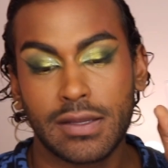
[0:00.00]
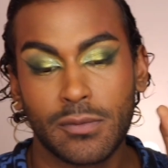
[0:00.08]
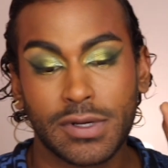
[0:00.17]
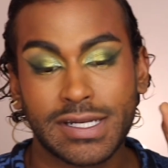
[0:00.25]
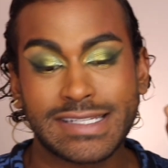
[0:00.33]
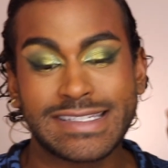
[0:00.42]

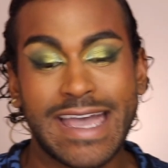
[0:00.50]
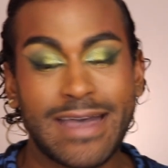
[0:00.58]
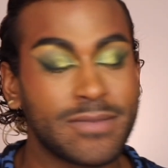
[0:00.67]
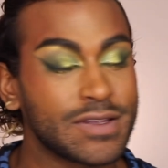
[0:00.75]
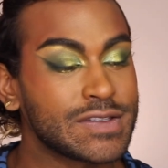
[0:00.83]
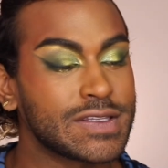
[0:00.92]
We're gonna
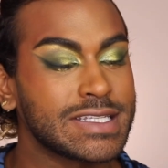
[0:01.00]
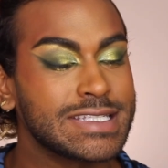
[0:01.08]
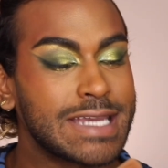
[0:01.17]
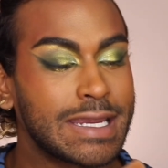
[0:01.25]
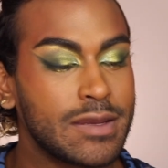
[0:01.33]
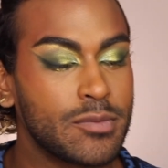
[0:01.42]
dab into this
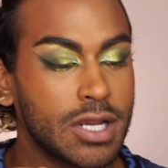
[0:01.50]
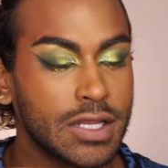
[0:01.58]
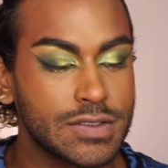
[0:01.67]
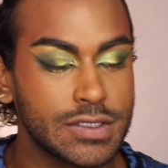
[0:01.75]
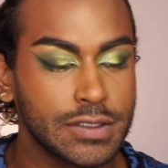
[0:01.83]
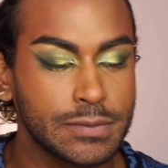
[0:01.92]
tiny
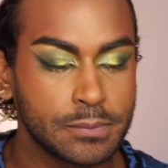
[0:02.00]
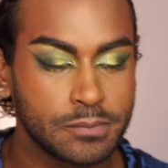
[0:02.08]
bronzer,